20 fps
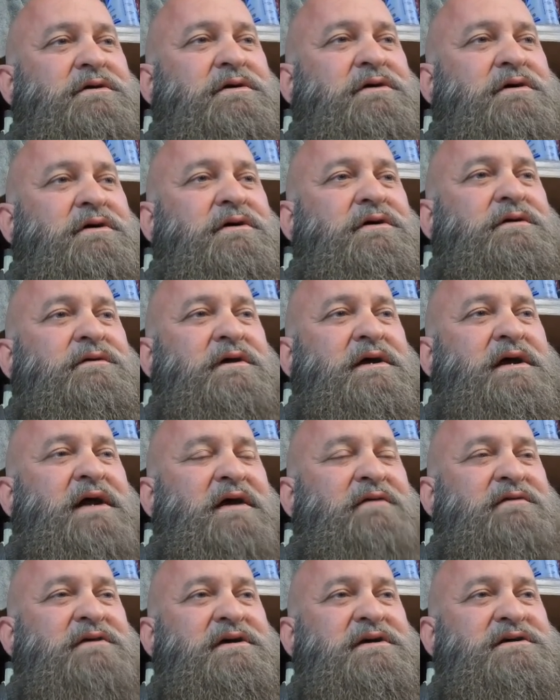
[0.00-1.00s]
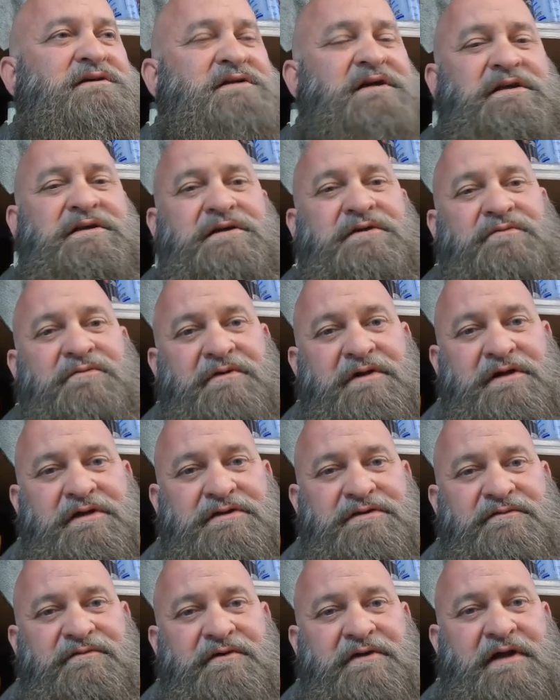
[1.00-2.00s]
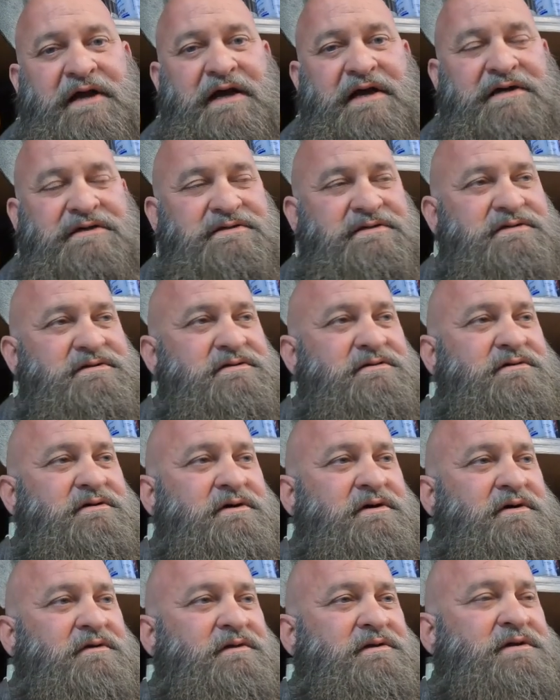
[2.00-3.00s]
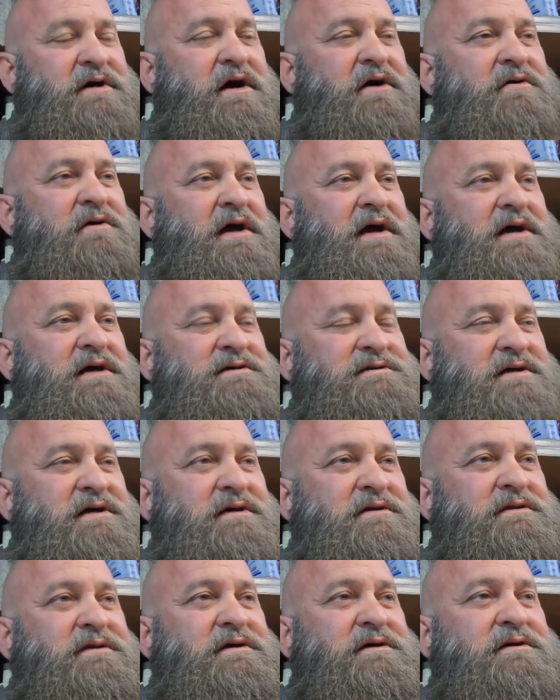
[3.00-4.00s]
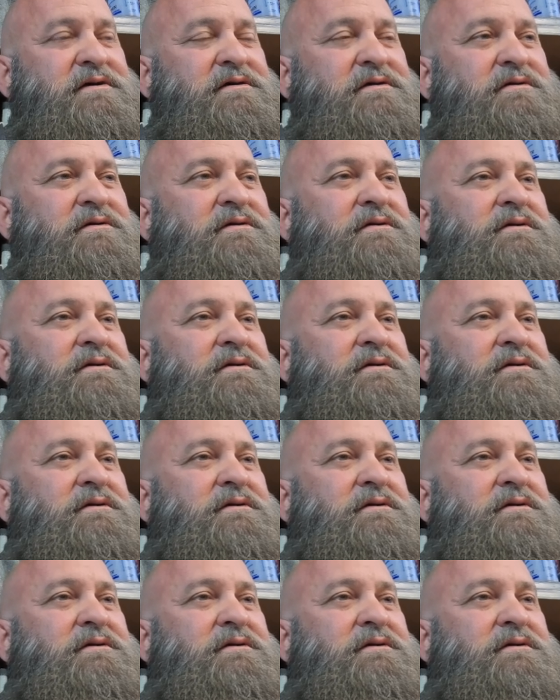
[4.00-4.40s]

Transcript: they have an extended reach for guys, the tall guys out there.